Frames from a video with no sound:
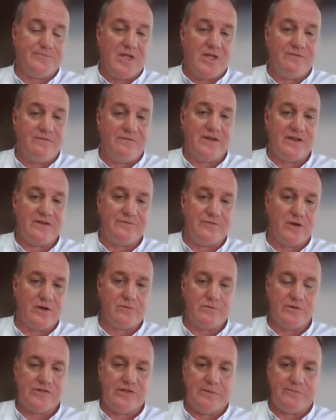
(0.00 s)
I a very
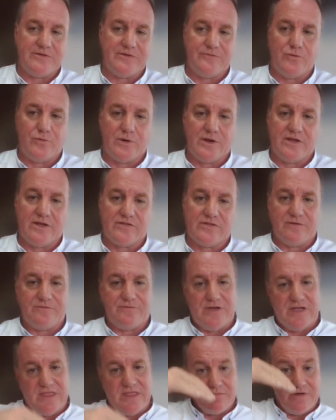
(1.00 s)
receptive audience. I
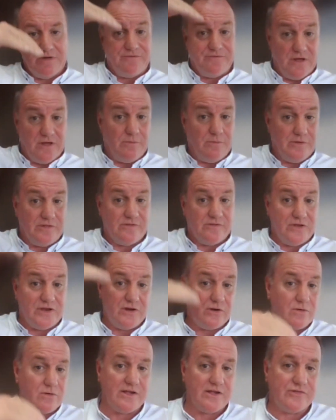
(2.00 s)
found that my followers have
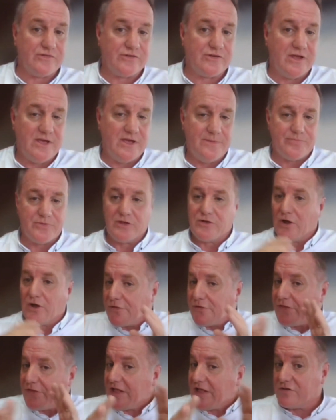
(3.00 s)
increased. Not
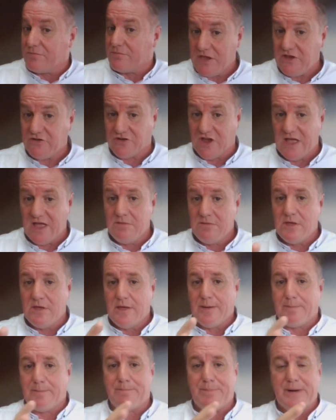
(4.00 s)
that that's a measure,
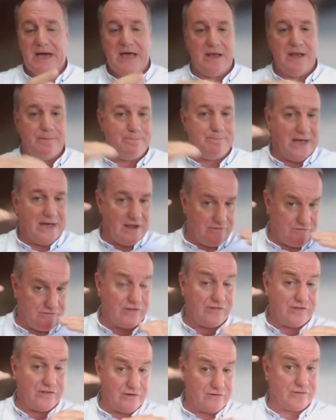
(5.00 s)
but it's
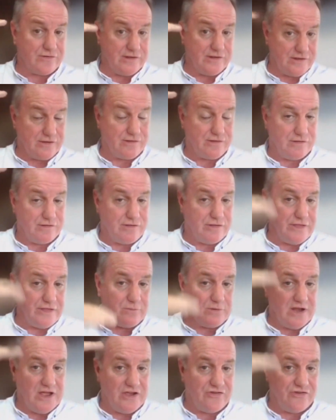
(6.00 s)
just interesting to see that
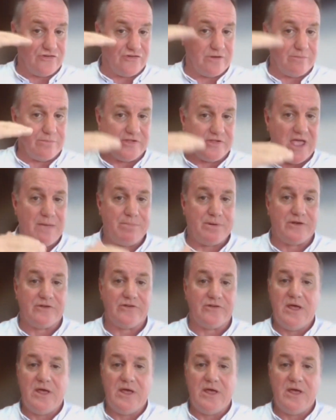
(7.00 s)
relationship has happened.